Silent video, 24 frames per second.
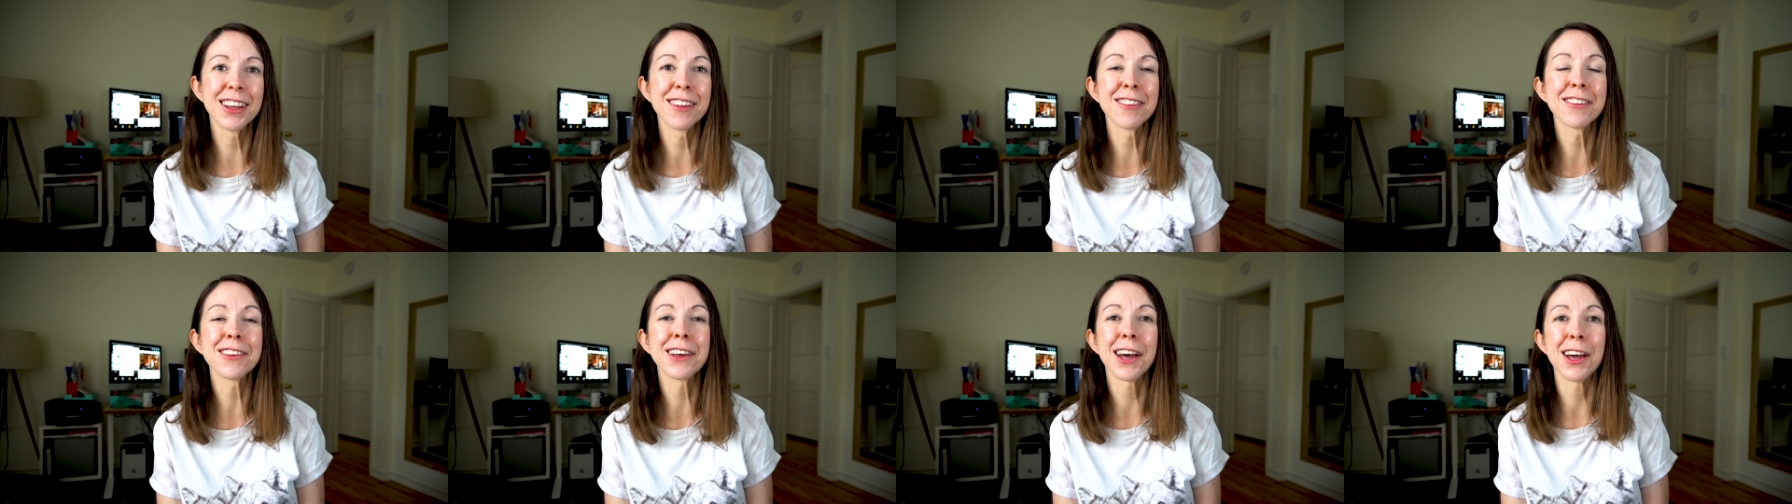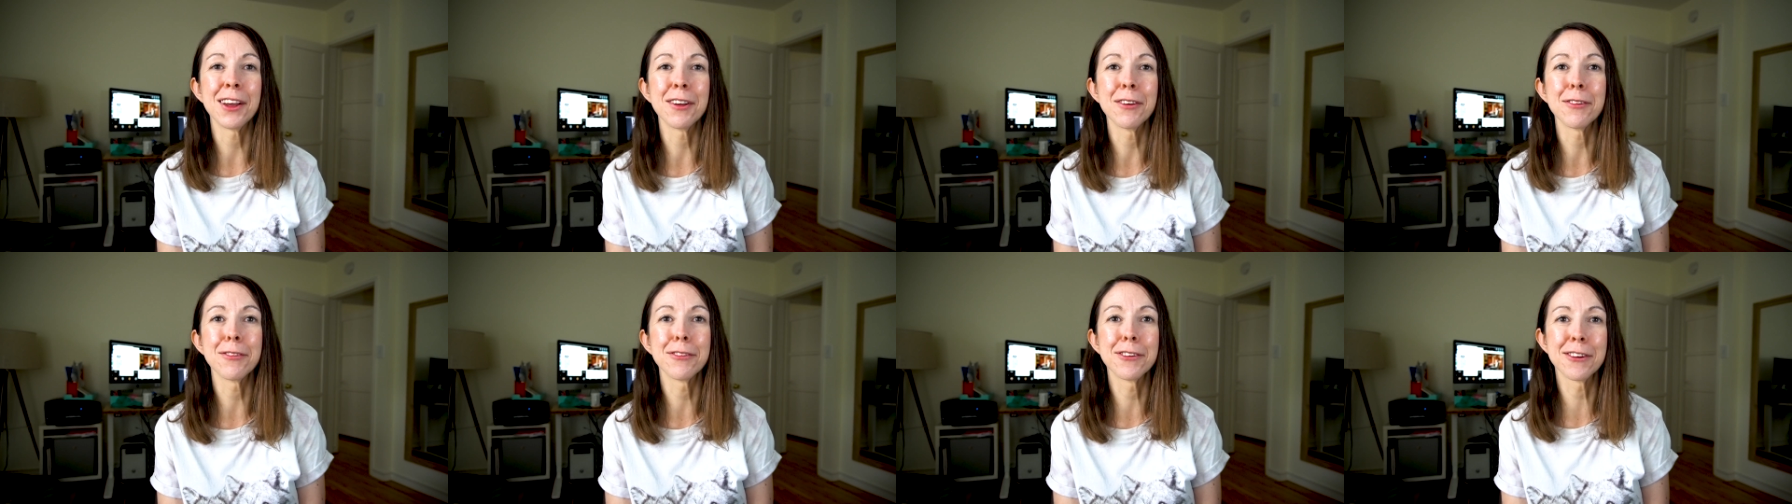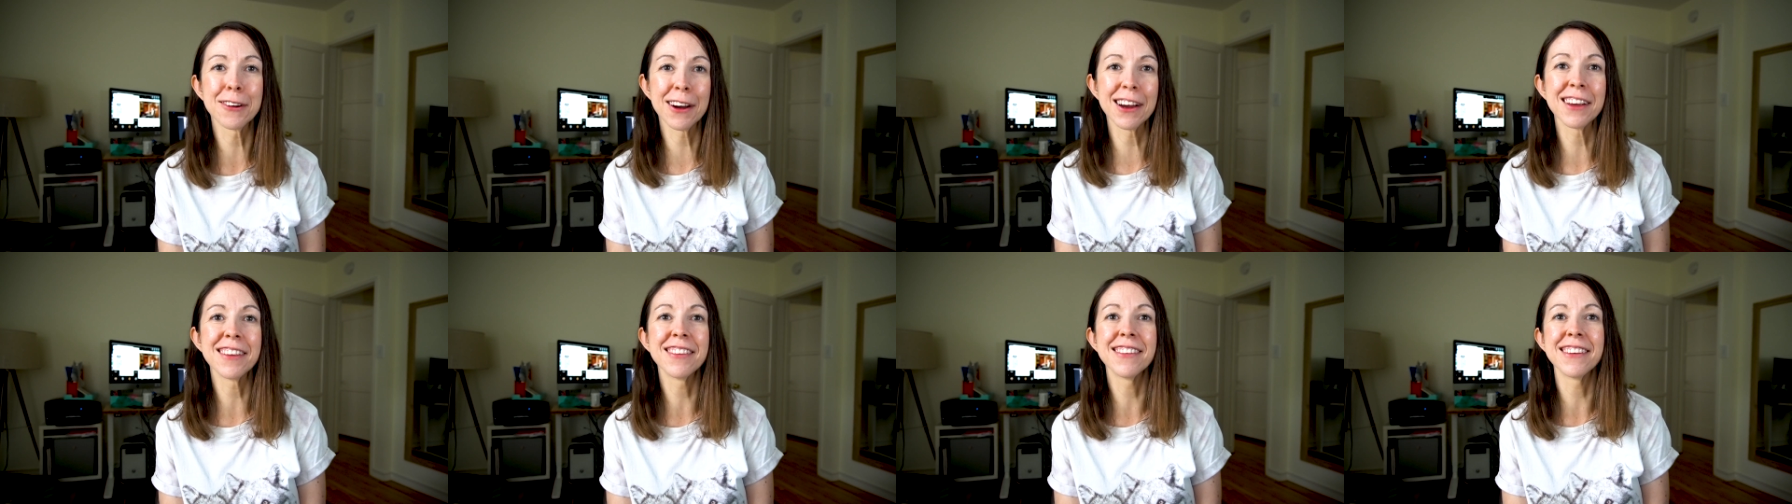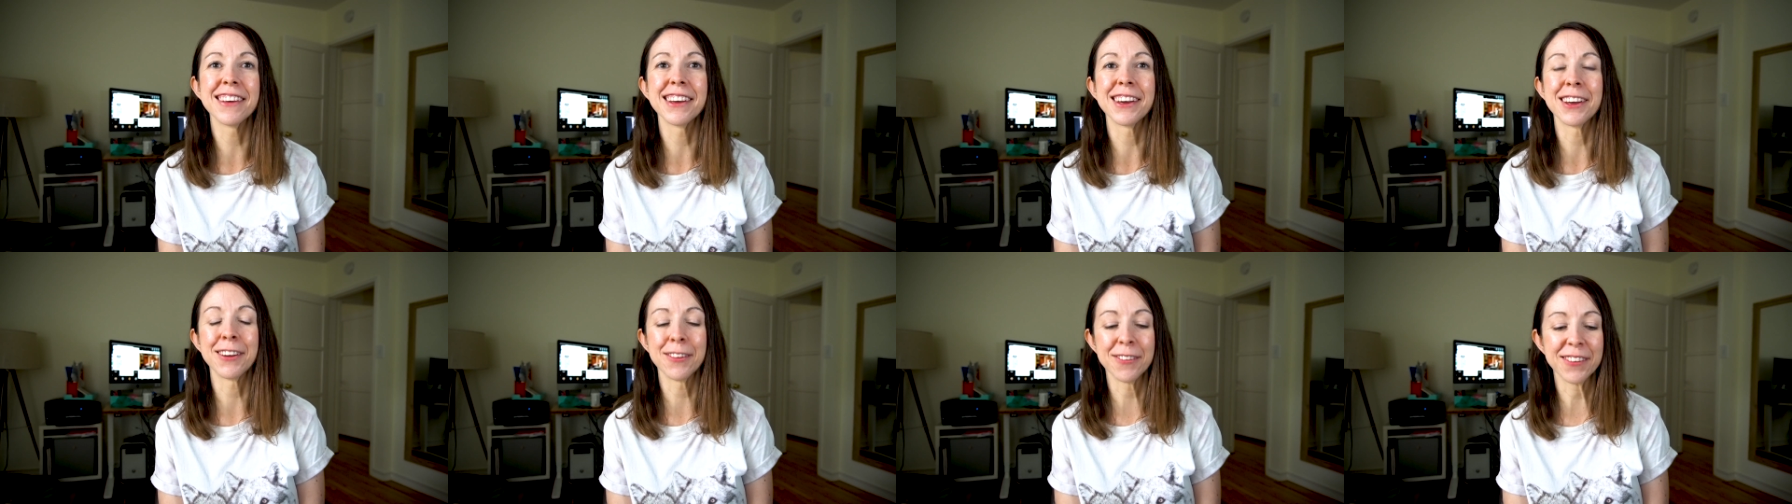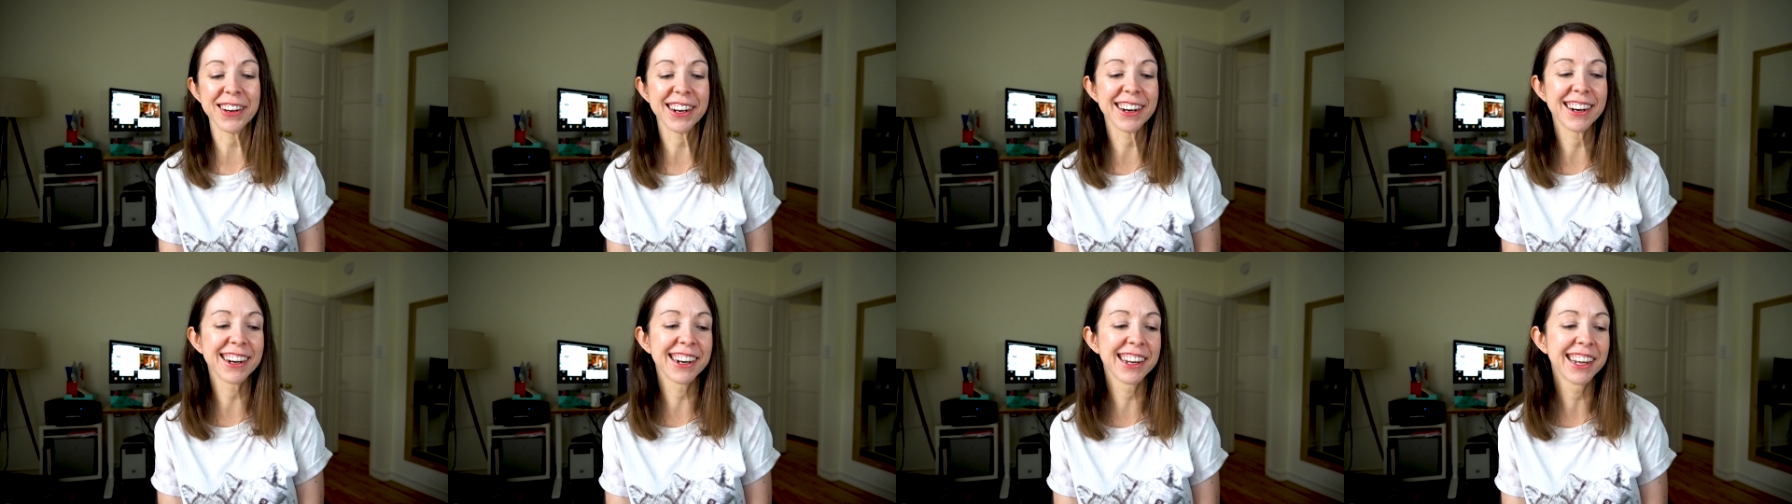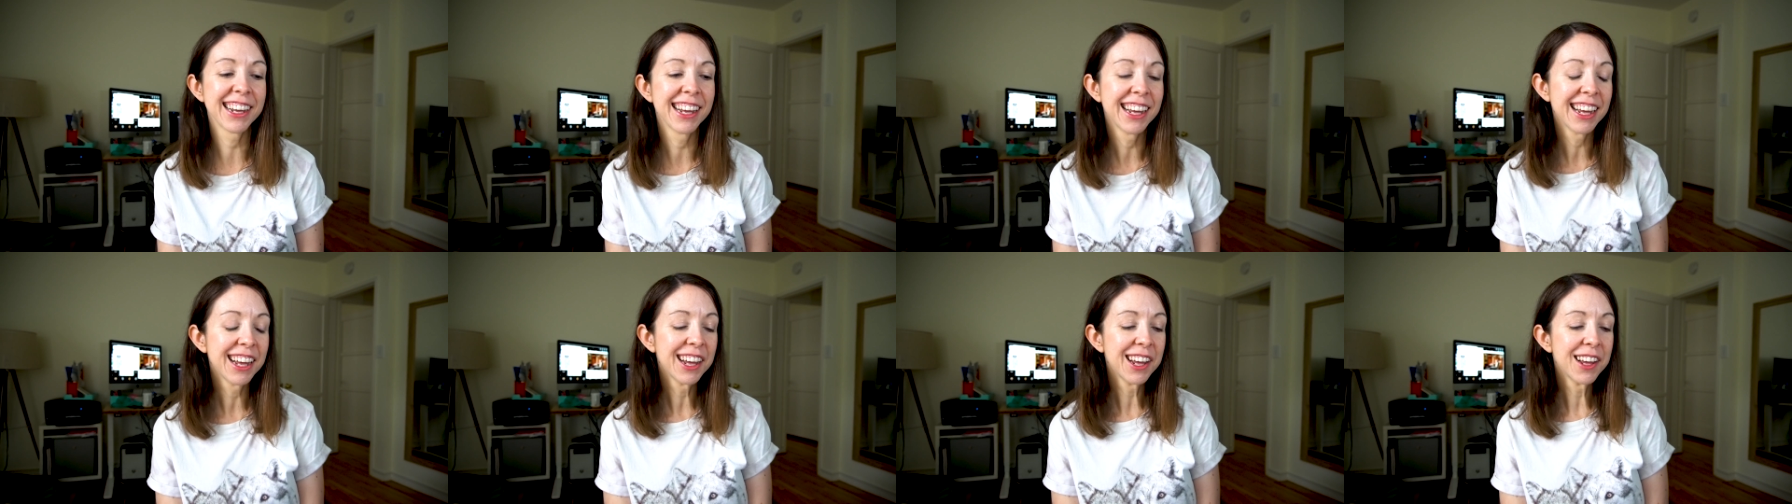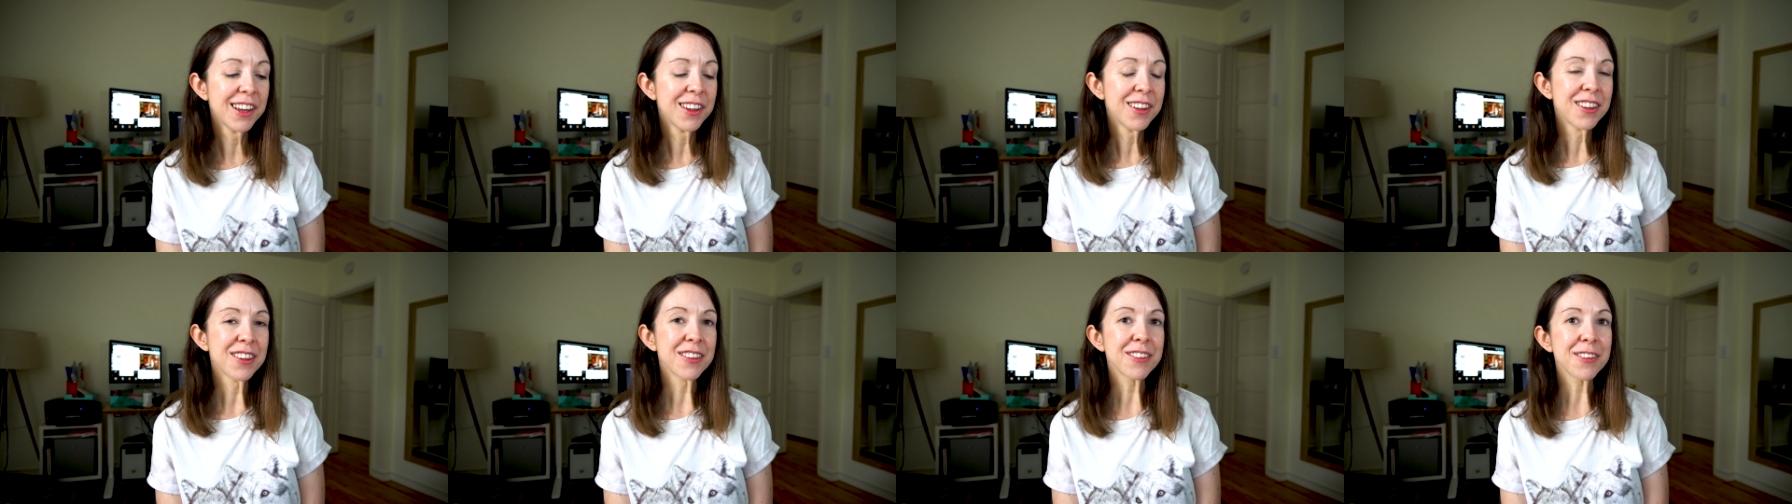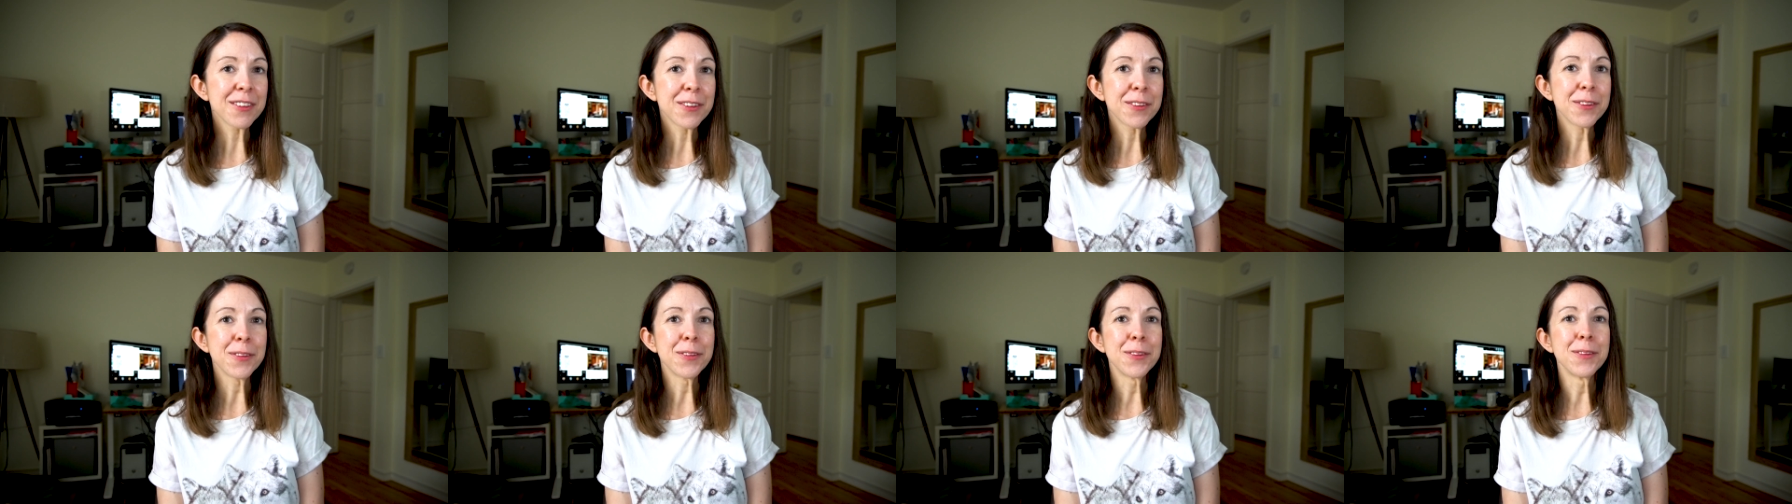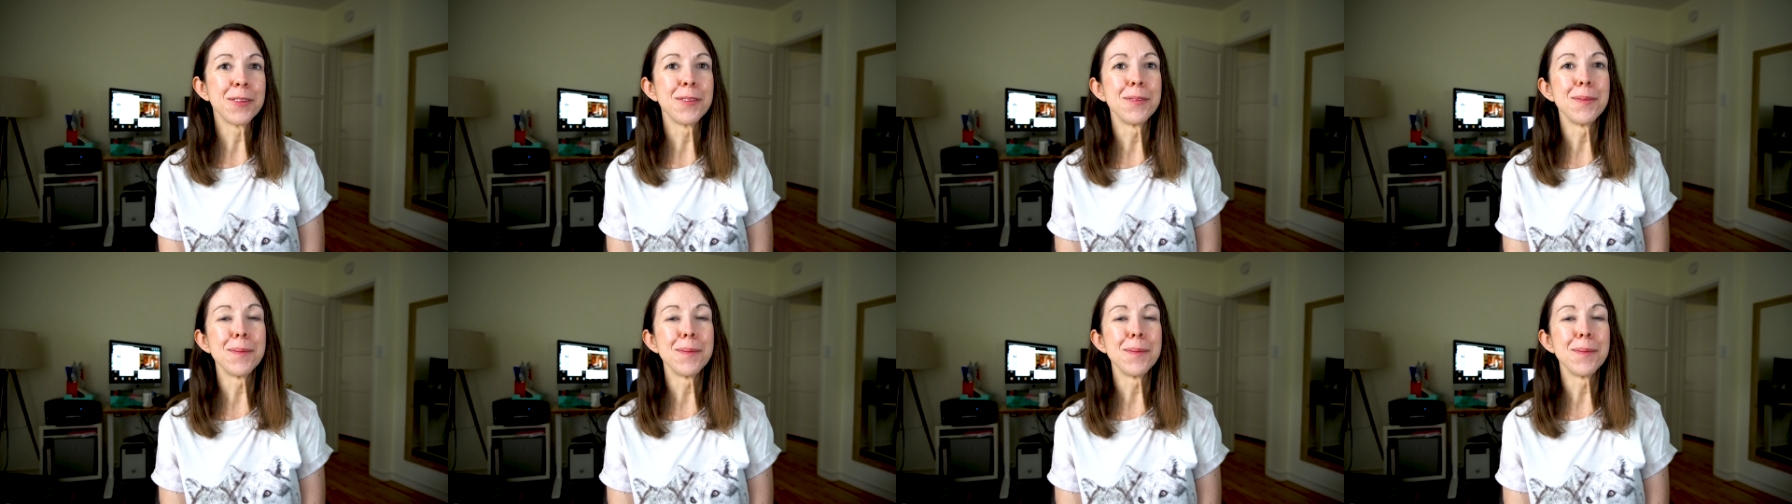It's kind of crazy and weird. So